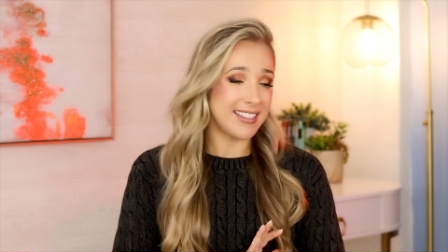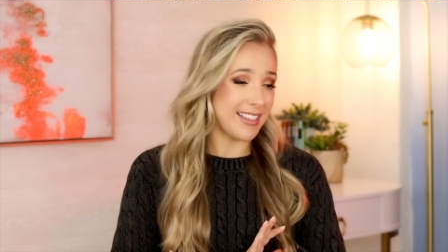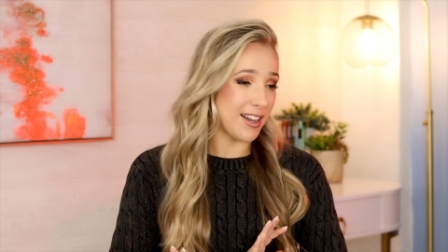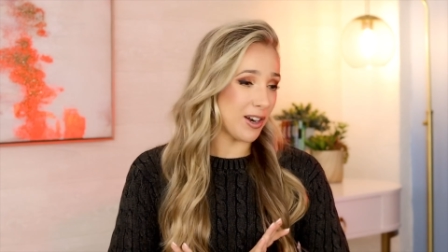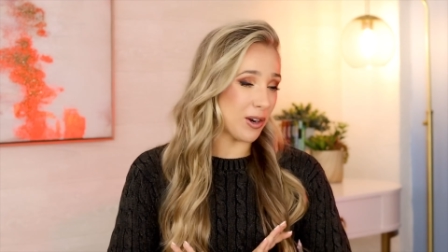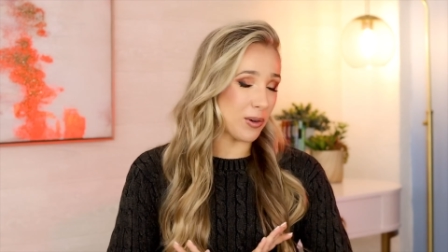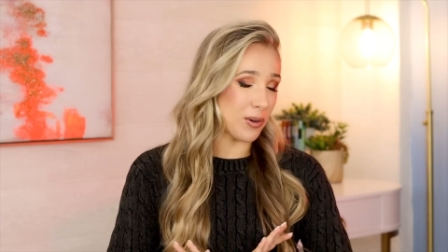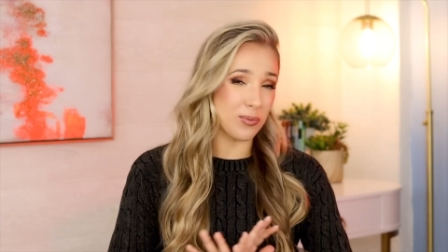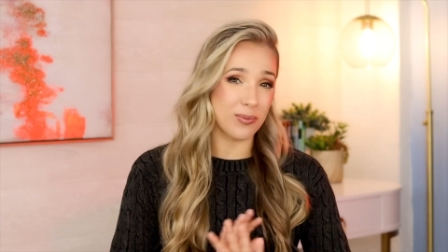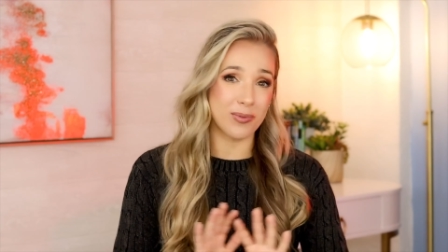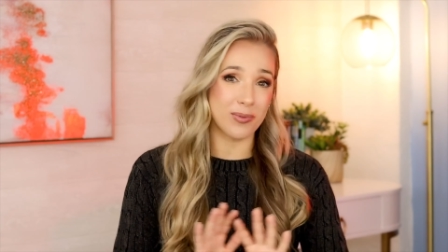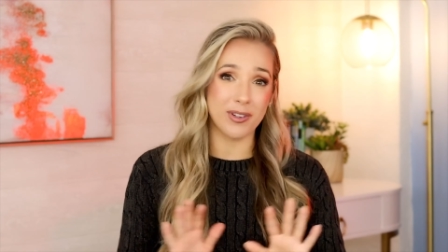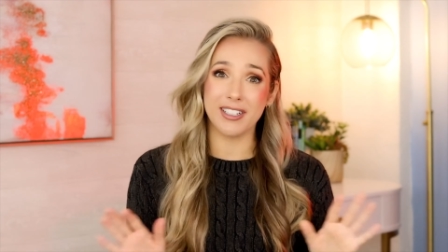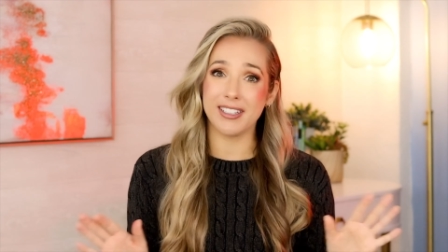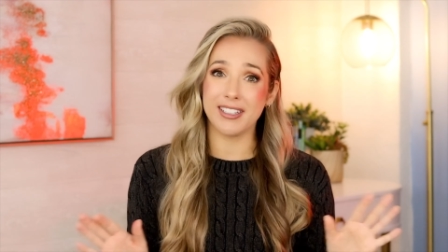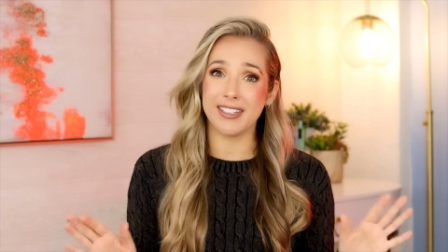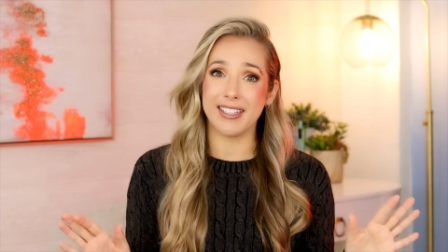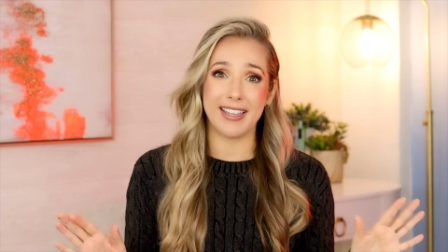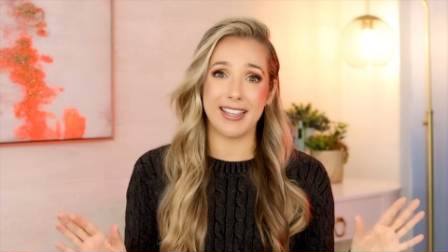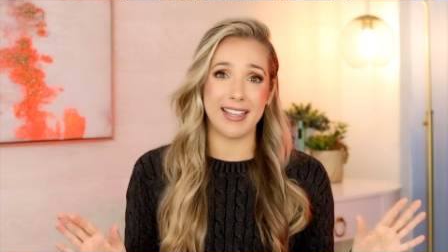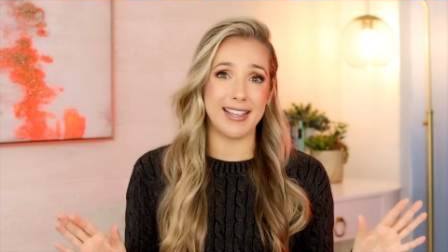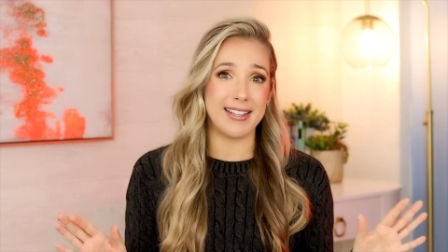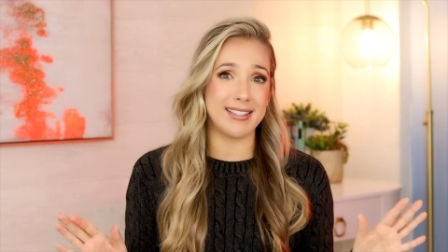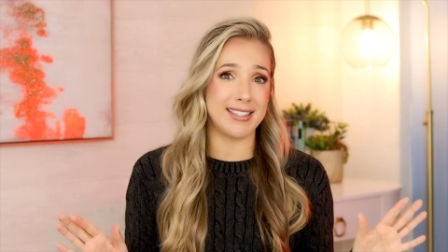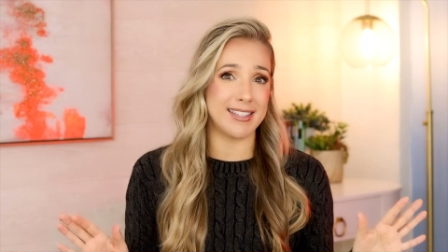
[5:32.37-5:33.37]
that are
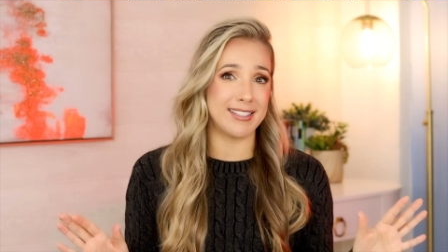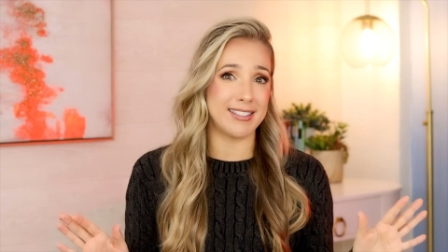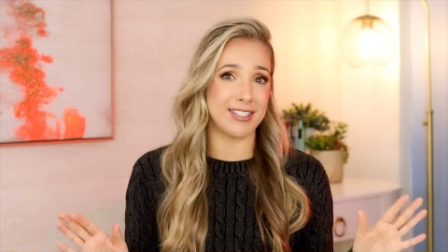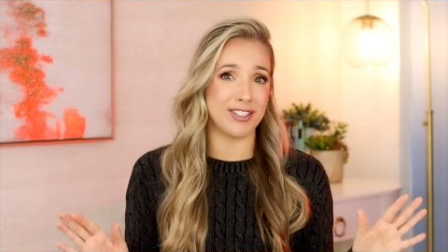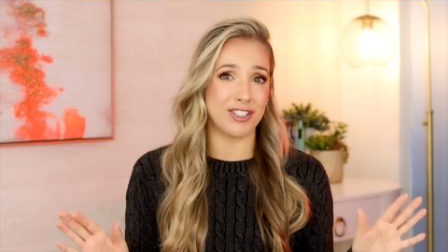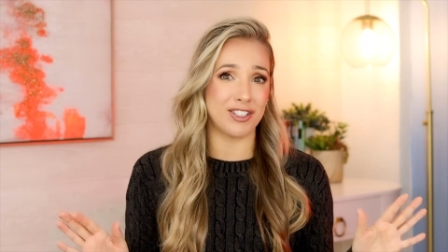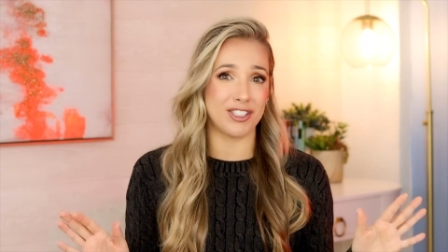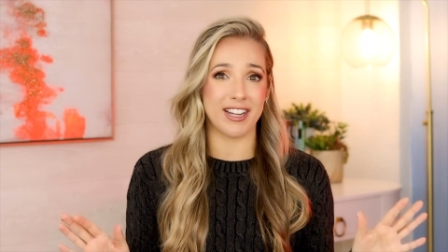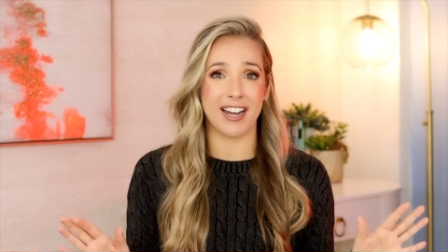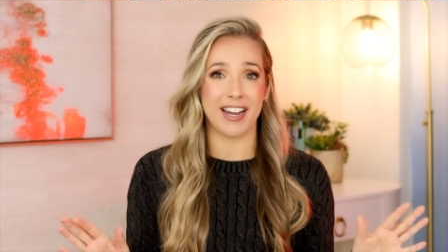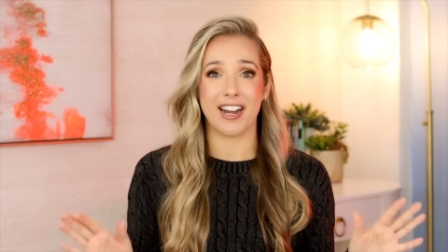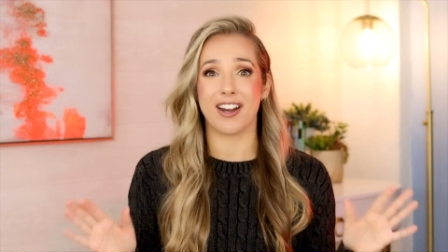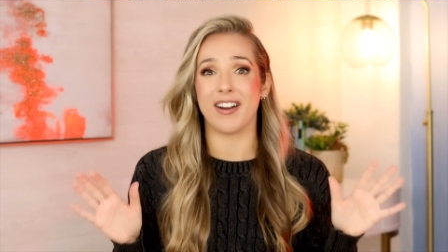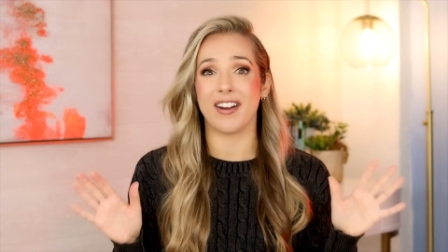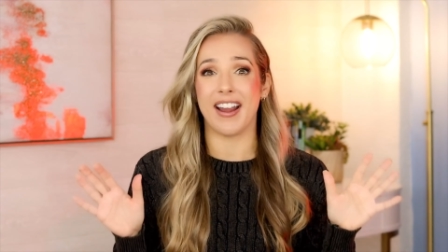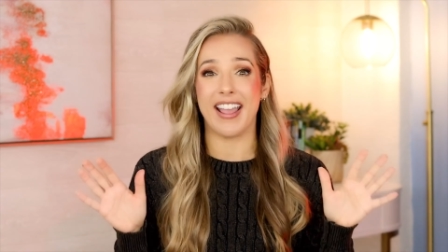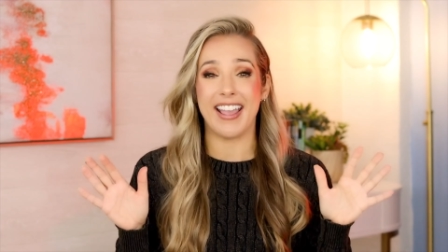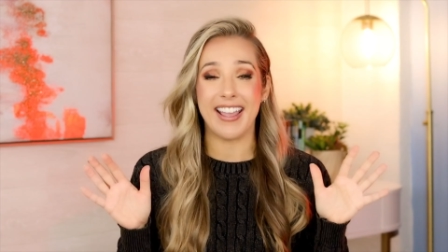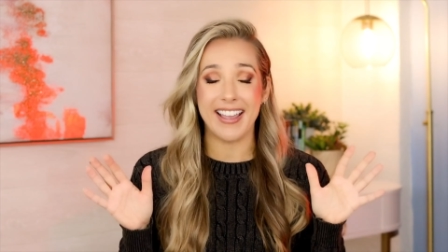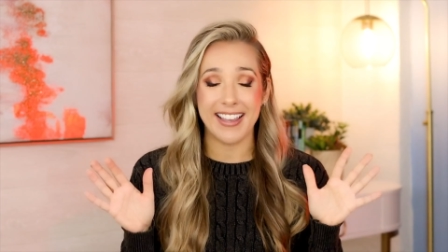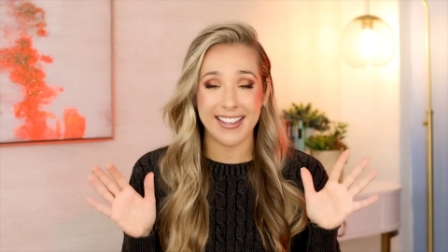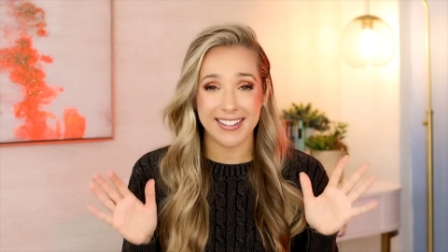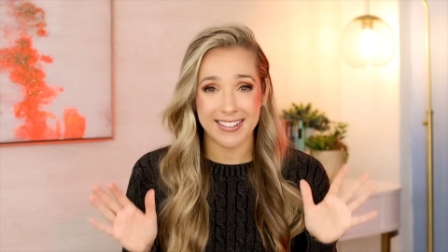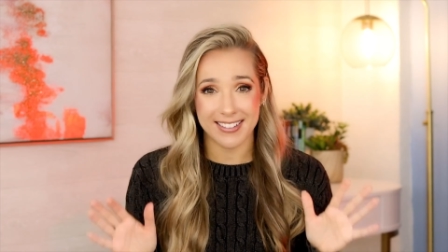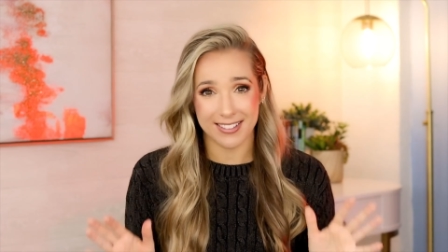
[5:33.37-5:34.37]
really easy to share
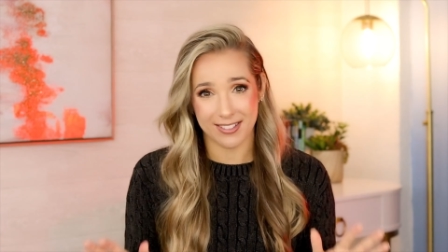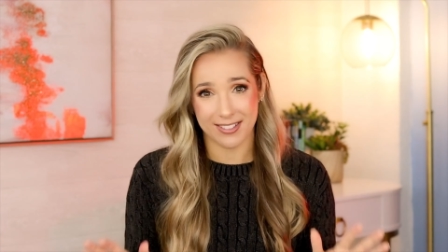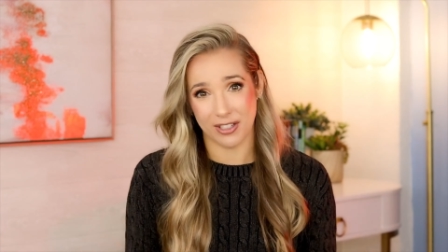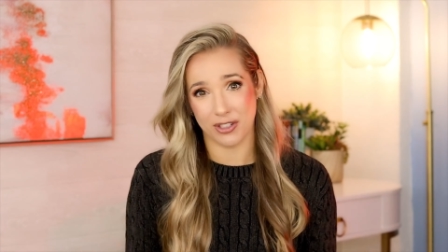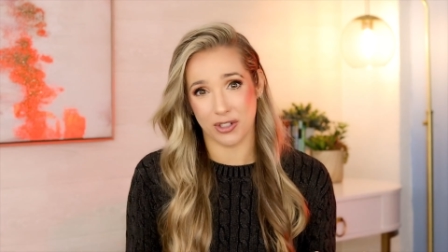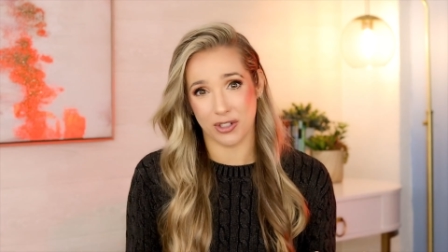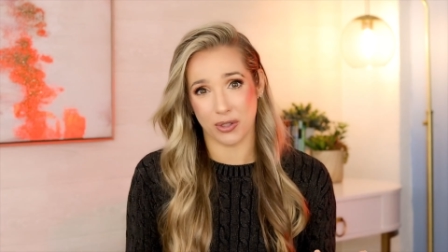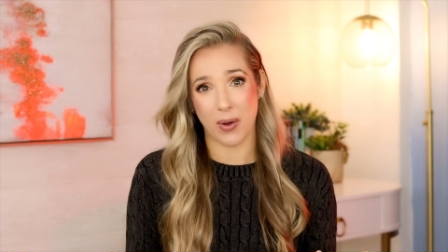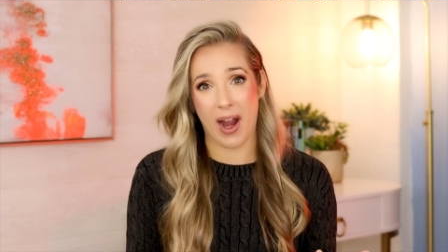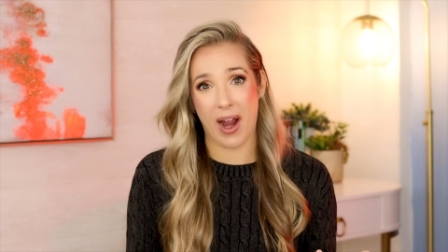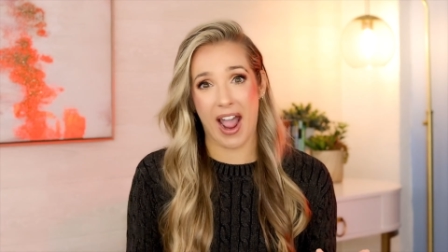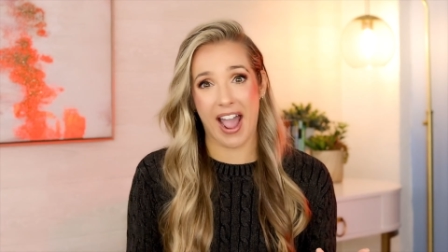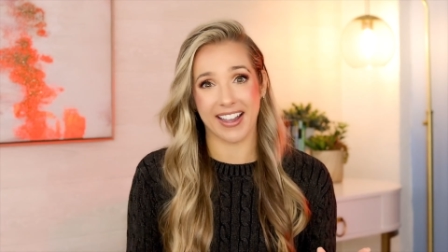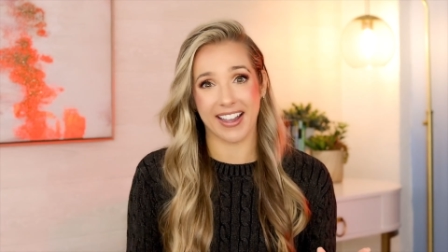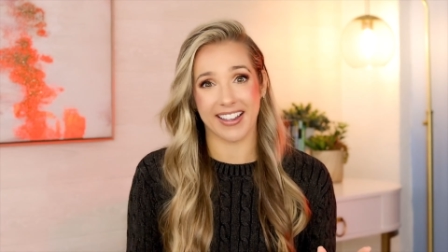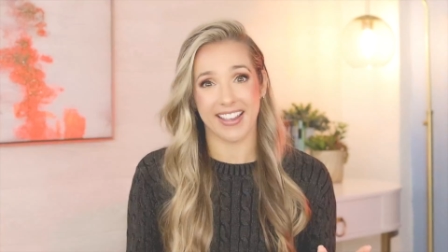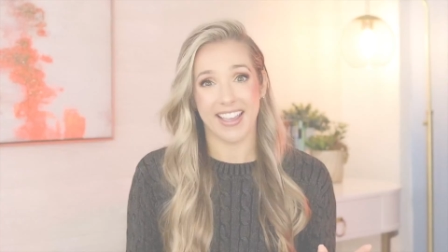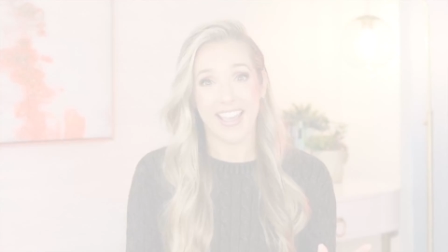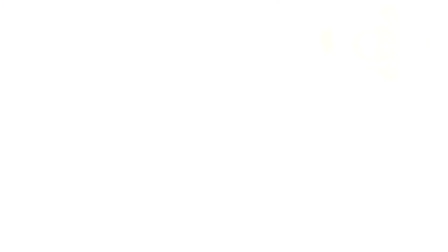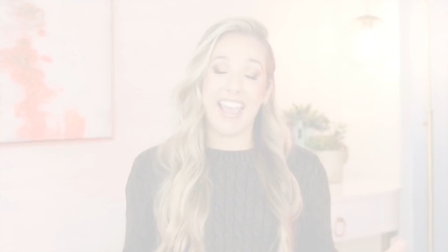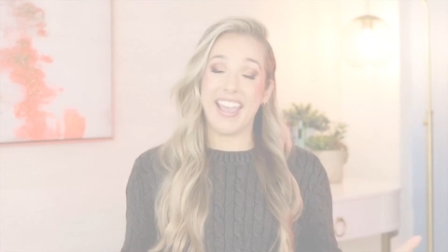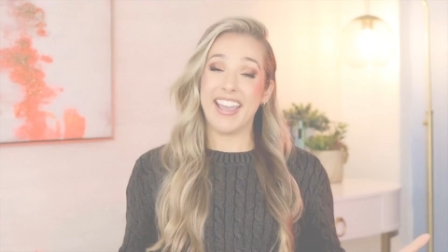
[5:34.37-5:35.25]
and to track.